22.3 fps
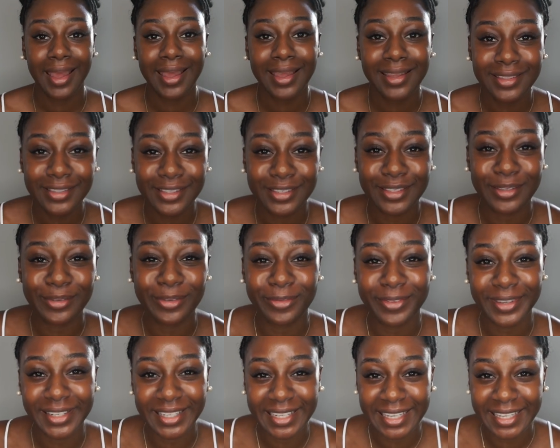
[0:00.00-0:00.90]
and to
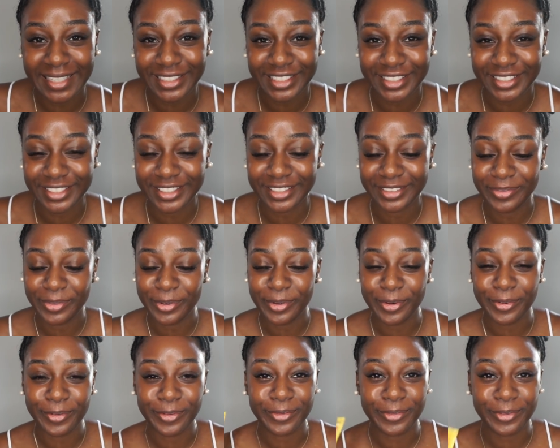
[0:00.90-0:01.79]
finish
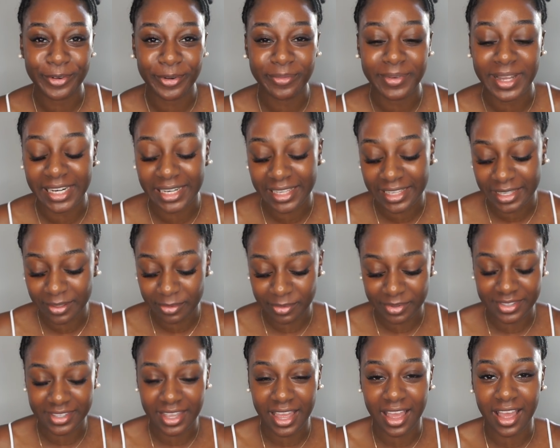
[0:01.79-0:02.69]
for my
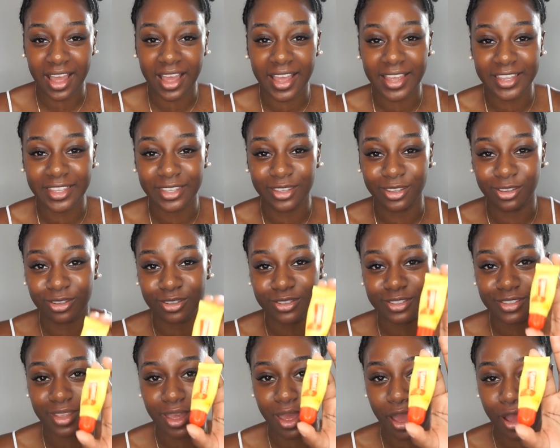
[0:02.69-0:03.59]
lips I
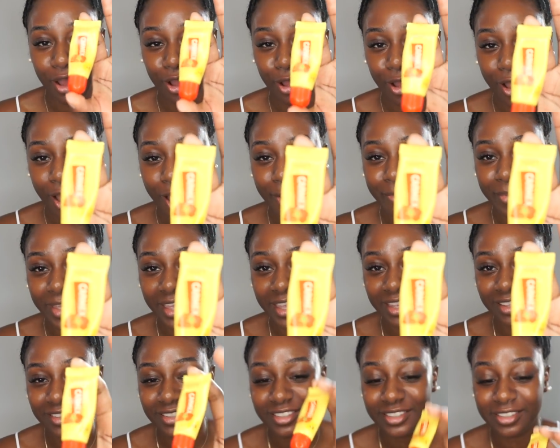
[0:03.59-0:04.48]
use
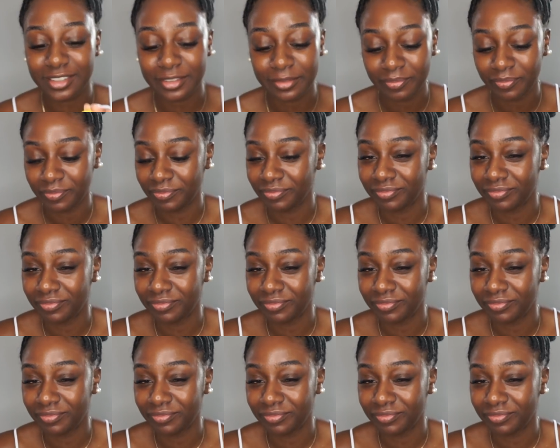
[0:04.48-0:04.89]
Carmex